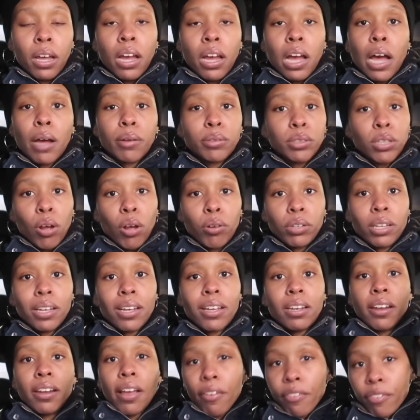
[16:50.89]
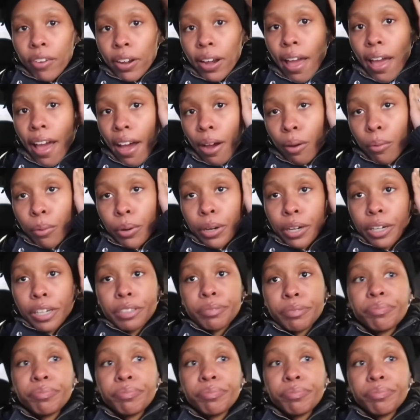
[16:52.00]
I was only in there for an hour.